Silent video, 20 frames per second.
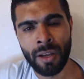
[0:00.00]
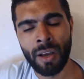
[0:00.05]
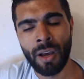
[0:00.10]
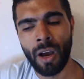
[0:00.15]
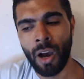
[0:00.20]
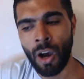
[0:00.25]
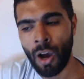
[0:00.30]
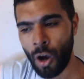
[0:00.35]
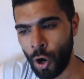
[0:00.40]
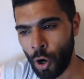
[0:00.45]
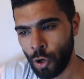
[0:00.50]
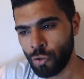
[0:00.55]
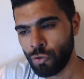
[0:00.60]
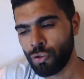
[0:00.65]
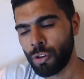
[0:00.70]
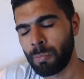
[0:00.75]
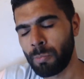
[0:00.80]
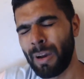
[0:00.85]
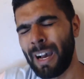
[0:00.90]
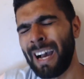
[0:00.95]

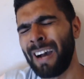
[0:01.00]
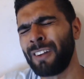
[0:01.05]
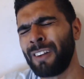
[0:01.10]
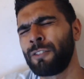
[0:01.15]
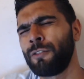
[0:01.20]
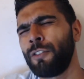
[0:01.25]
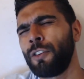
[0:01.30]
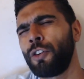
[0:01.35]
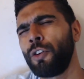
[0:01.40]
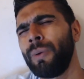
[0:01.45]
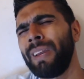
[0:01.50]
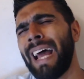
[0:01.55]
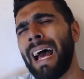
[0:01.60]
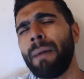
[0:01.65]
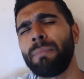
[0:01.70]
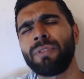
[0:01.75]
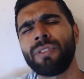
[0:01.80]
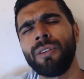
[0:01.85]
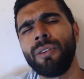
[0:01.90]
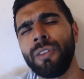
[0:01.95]
£100 for doing
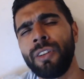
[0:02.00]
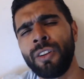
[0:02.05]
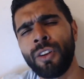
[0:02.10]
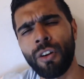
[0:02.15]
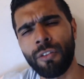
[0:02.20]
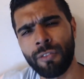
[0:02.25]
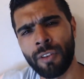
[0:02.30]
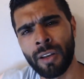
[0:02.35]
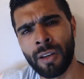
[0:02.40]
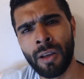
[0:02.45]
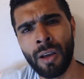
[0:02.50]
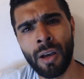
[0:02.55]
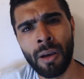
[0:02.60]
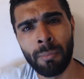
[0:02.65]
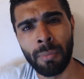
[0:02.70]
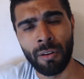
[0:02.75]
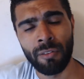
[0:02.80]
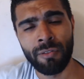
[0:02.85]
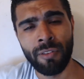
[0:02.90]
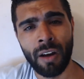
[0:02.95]
absolutely nothing
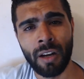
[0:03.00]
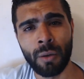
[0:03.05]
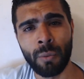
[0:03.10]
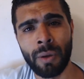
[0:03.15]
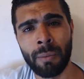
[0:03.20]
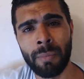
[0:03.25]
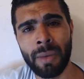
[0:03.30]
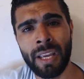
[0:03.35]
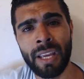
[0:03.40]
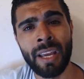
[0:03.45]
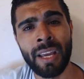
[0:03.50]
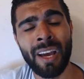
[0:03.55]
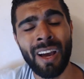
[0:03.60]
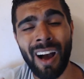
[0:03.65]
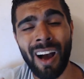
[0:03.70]
but following me.